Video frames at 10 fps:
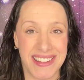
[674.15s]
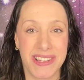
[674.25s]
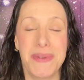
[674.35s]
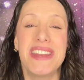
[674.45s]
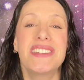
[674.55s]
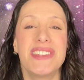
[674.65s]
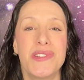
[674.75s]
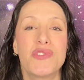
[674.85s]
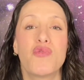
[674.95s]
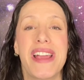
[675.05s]
So we need to
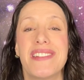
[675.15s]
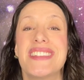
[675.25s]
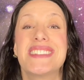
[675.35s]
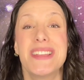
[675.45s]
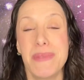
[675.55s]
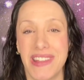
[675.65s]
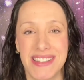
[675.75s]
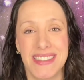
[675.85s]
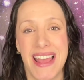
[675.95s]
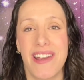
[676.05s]
use regolith
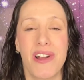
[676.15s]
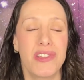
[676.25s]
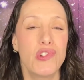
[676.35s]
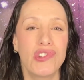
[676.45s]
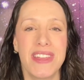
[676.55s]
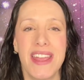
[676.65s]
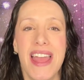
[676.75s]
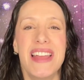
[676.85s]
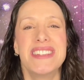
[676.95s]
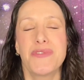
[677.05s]
simulants that are usually
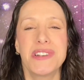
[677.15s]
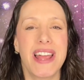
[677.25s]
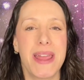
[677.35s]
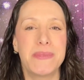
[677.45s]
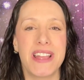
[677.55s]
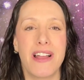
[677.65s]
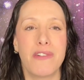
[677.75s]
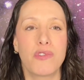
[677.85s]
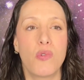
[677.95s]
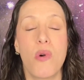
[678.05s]
different types
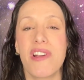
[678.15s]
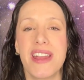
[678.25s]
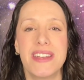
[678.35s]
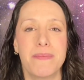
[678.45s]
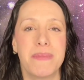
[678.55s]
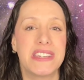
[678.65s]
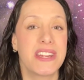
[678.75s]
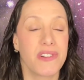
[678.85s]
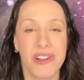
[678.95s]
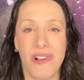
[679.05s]
of quarried
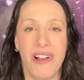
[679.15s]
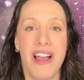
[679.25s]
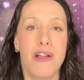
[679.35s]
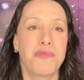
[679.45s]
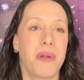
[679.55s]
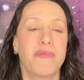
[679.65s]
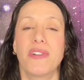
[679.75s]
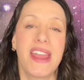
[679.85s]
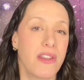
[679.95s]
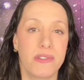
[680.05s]
material from
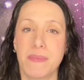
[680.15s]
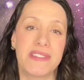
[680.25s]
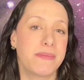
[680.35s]
volcanoes,